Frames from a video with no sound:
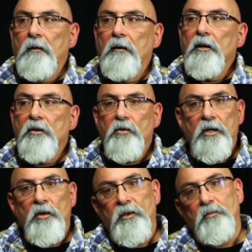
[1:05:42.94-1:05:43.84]

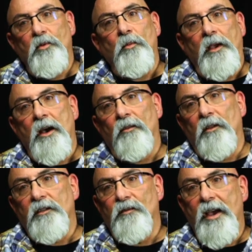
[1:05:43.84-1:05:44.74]
Construction was booming out in
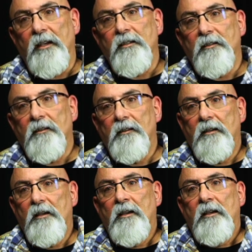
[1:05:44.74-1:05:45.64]
Las Vegas.
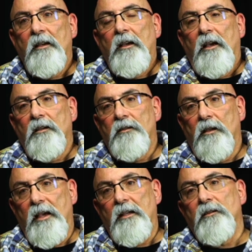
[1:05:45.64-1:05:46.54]
And so
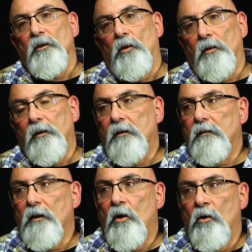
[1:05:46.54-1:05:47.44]
they had sold
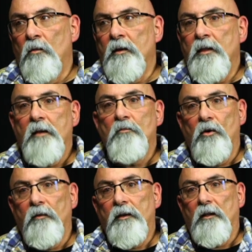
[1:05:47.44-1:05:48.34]
the home and they
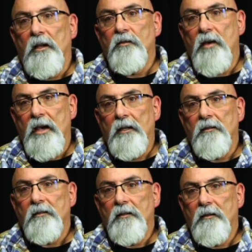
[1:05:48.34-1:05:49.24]
moved to Las
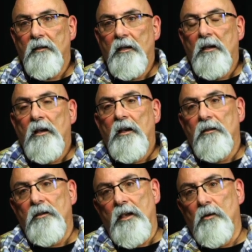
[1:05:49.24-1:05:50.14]
Vegas.
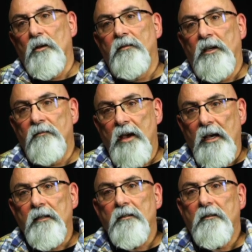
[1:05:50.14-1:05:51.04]
And so they were living in
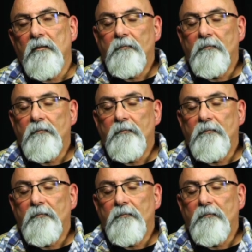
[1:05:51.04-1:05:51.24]
Vegas.